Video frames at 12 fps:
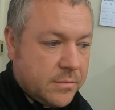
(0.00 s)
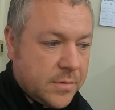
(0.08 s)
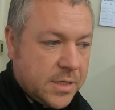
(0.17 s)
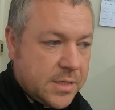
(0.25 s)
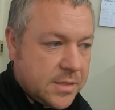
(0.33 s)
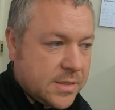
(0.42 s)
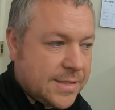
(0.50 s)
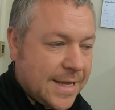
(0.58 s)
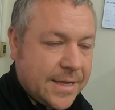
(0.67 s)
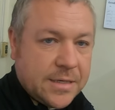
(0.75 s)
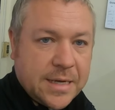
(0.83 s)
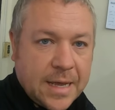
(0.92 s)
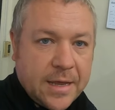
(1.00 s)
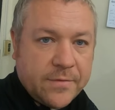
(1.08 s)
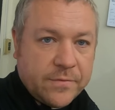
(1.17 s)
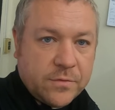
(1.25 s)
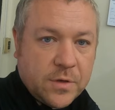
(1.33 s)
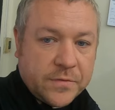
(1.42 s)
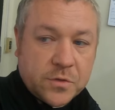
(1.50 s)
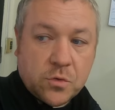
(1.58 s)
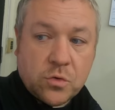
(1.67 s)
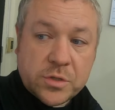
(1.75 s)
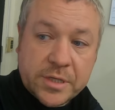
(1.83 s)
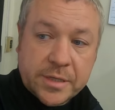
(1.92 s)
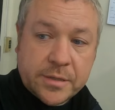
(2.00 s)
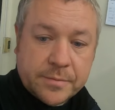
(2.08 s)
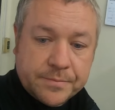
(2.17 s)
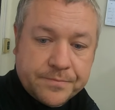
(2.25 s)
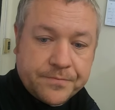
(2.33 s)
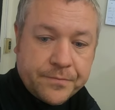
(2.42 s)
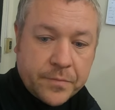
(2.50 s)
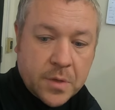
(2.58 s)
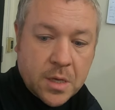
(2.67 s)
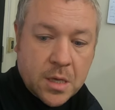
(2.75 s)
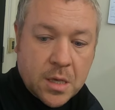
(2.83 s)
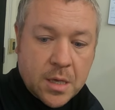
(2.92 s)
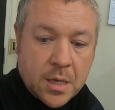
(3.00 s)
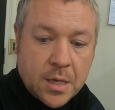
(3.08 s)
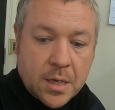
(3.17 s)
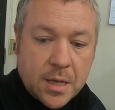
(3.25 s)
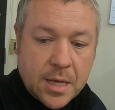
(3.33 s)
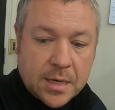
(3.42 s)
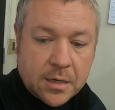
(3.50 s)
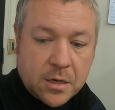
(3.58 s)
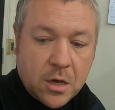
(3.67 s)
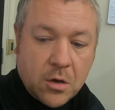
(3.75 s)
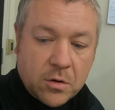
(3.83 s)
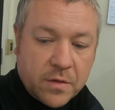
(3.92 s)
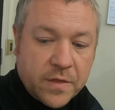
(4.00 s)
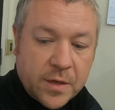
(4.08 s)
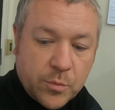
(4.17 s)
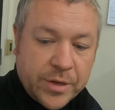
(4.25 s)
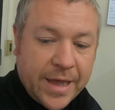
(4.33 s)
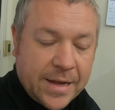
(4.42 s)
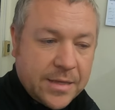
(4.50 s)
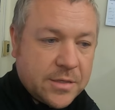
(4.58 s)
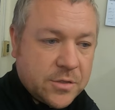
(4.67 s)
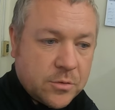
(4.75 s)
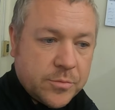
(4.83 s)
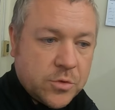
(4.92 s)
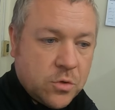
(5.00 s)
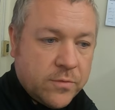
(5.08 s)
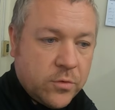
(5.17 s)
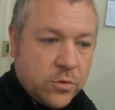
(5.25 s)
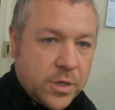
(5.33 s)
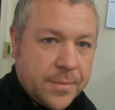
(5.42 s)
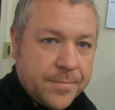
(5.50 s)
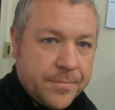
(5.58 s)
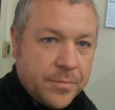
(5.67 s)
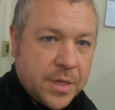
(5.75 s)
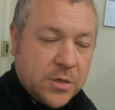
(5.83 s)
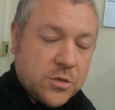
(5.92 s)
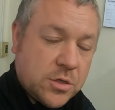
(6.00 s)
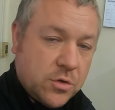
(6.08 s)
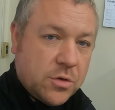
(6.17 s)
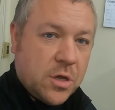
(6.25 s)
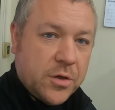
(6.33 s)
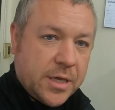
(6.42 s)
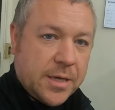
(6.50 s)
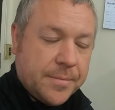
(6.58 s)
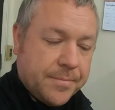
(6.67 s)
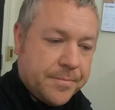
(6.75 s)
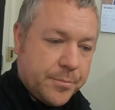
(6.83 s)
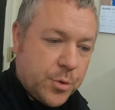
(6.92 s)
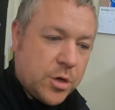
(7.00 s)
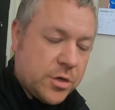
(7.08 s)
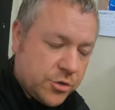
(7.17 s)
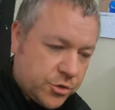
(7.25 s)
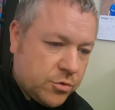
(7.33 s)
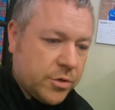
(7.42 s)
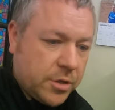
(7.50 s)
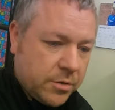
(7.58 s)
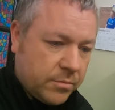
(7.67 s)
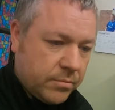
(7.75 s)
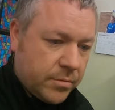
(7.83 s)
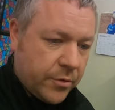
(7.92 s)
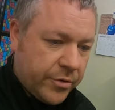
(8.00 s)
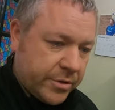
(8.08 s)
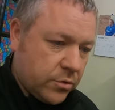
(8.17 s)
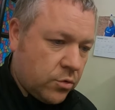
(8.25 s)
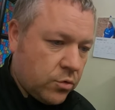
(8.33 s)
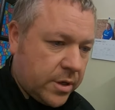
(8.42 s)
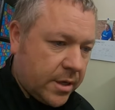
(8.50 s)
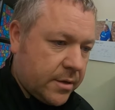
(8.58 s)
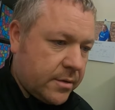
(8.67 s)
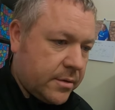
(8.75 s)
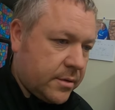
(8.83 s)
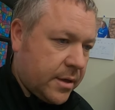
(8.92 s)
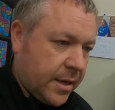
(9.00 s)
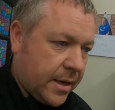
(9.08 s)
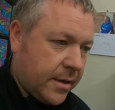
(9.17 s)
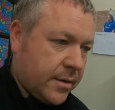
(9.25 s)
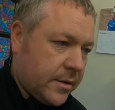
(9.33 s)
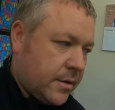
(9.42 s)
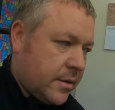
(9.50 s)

This is the second day of sorting. And I kind of think we're getting into some sort of order. It doesn't look like it, but I can assure you there is order here.